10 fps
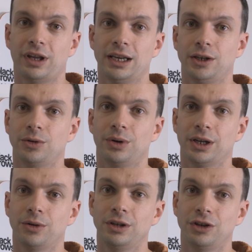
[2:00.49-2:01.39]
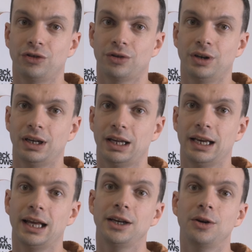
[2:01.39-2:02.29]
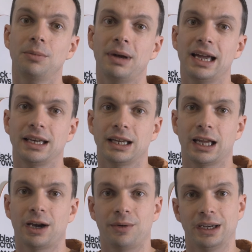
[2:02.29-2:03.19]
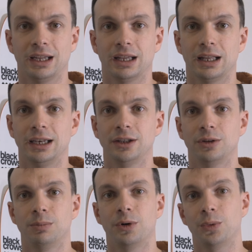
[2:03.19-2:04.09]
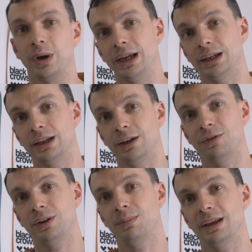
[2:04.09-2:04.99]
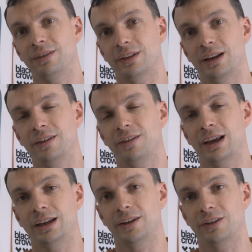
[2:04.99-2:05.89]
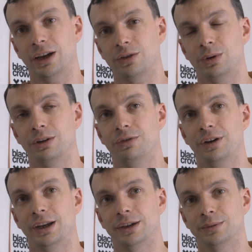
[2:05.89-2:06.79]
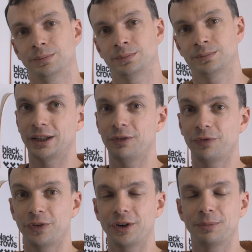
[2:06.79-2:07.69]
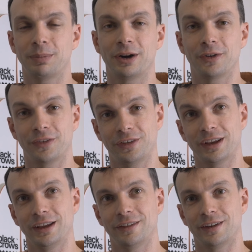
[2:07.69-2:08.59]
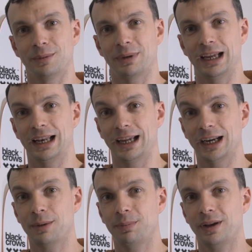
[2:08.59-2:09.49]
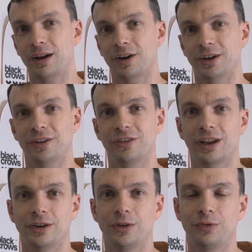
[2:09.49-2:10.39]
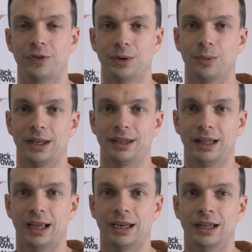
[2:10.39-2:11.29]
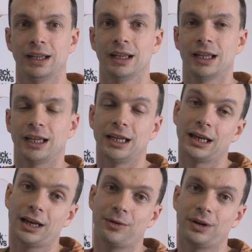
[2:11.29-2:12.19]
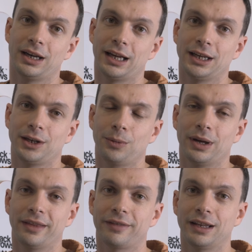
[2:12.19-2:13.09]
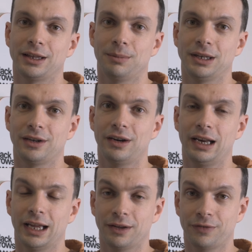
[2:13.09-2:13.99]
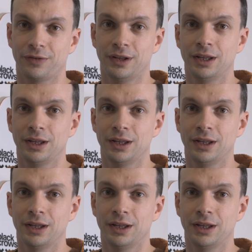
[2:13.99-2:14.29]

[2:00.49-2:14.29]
any touring condition, and I don't mind carrying a little more weight if it means the descent is actually fun. The third pair of skis in my lineup are the Sender Free 110 in 191 cm length